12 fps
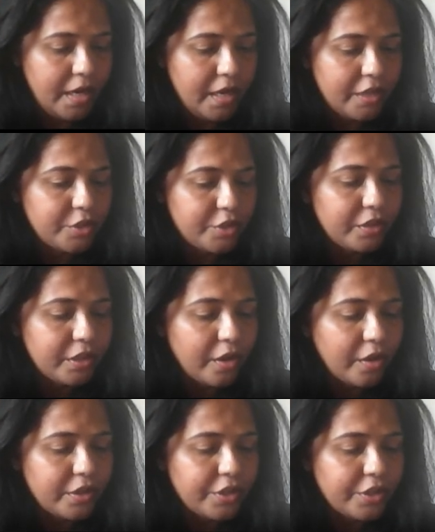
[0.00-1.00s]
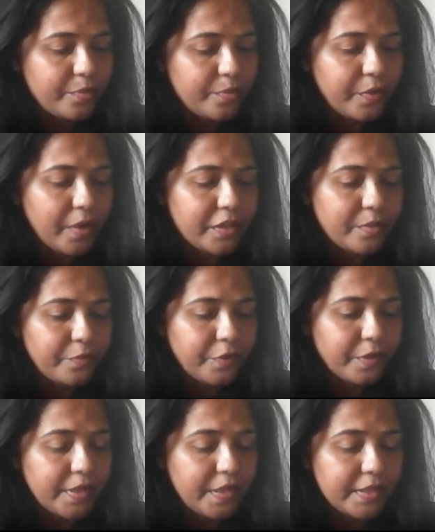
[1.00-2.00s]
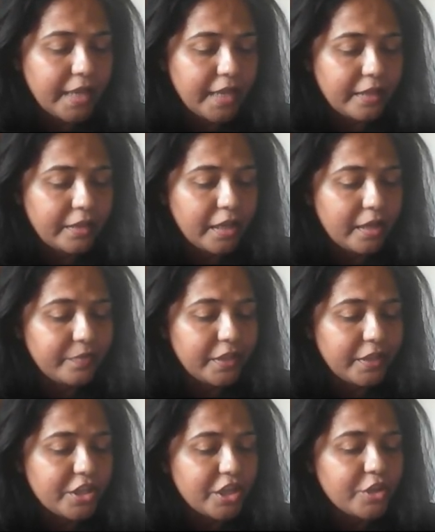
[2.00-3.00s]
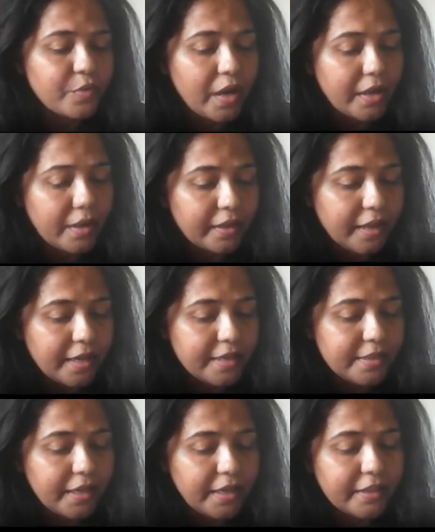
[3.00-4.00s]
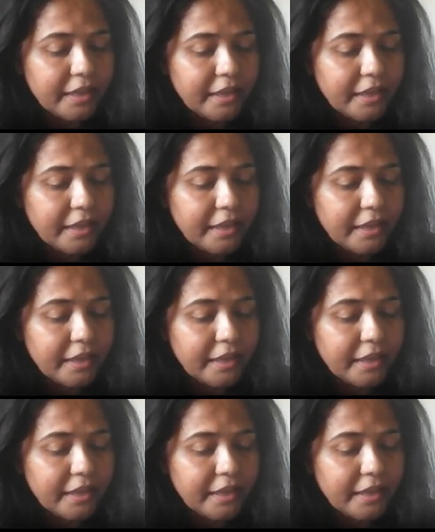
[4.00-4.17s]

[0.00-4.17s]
So, the knowledge of quantum physics and the ability to analyze it